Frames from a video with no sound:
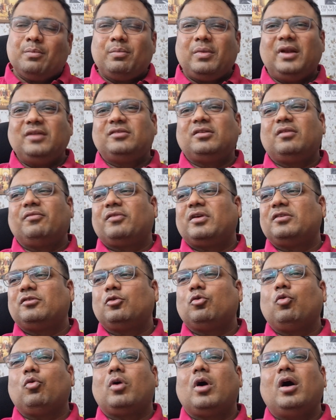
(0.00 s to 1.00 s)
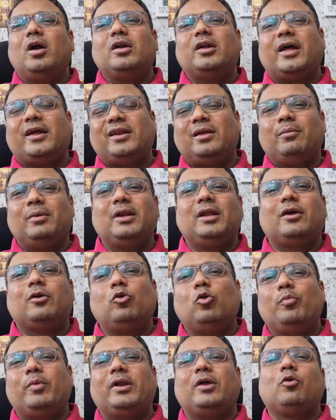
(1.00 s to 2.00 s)
I just told someone in diary, write it
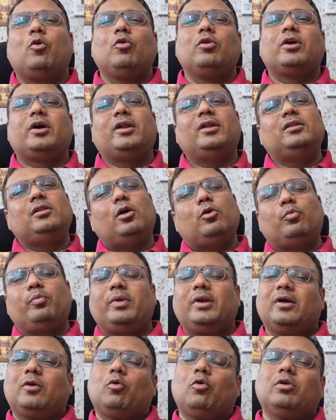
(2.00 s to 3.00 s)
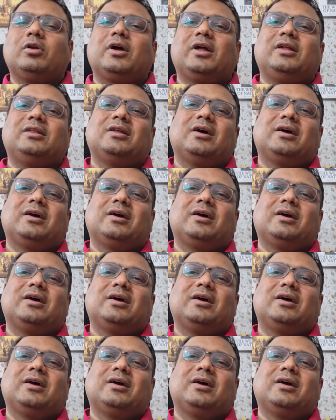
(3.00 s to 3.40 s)
down. I bought gold and my gold was bought.